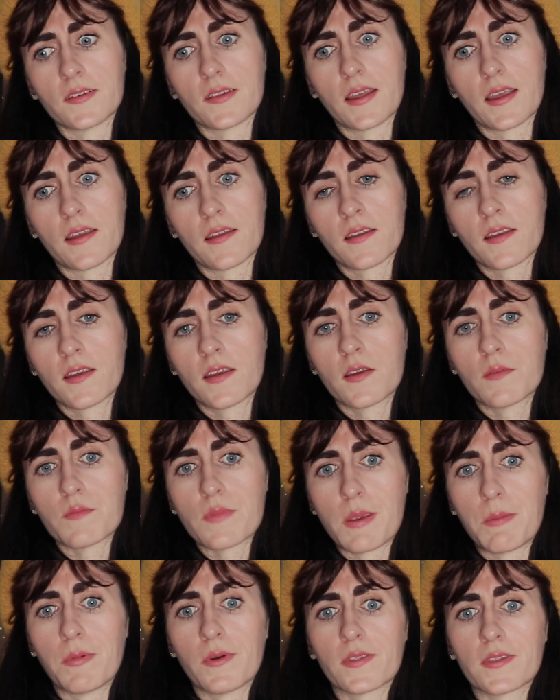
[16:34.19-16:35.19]
that
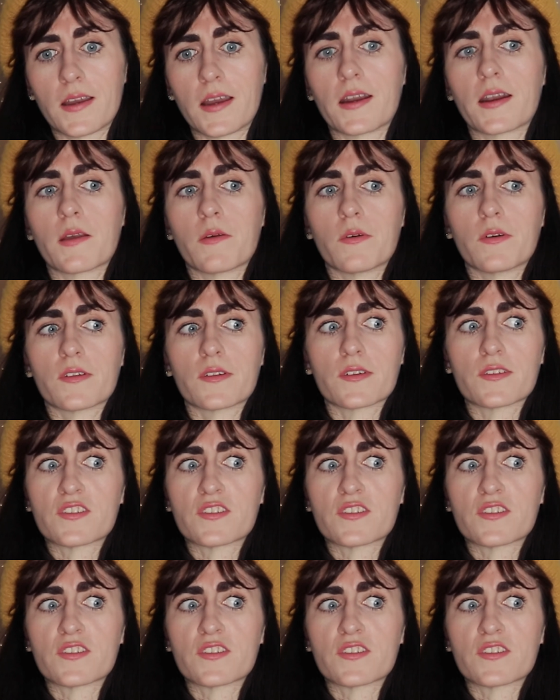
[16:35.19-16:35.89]
people thought I was a